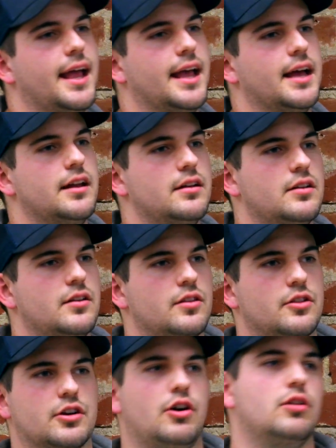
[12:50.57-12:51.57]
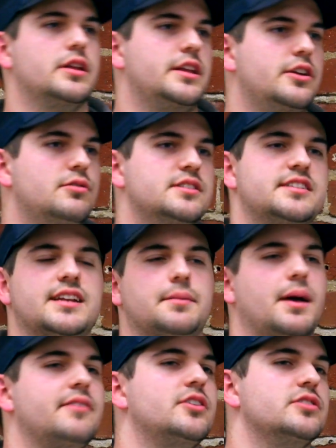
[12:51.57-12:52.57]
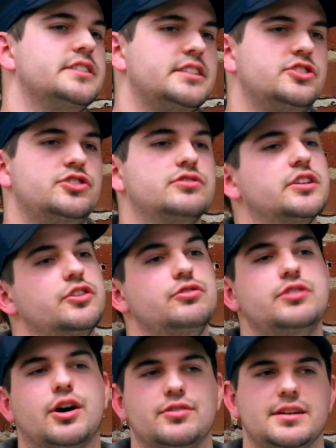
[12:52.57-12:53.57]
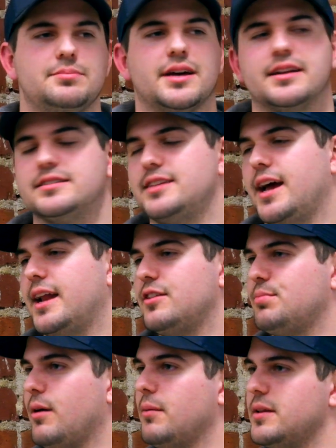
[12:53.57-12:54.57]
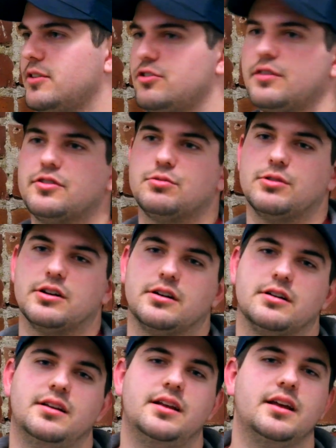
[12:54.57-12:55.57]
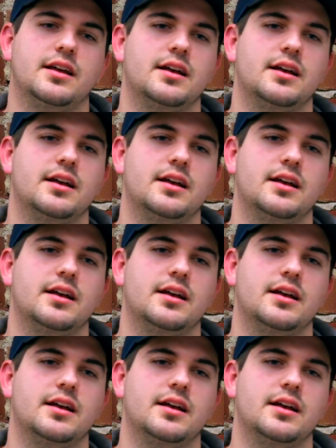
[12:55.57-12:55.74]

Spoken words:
And they're calling you and saying, I'm having all these issues. And you know deep down inside it's probably the service worker.